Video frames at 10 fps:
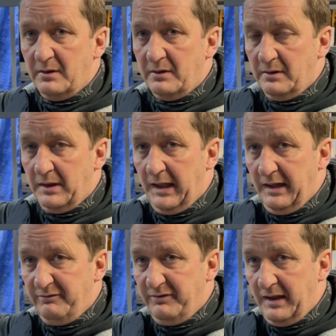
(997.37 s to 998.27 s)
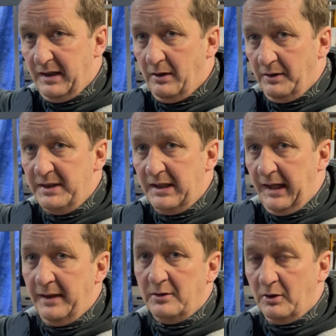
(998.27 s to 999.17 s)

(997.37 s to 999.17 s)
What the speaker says: So I have on the end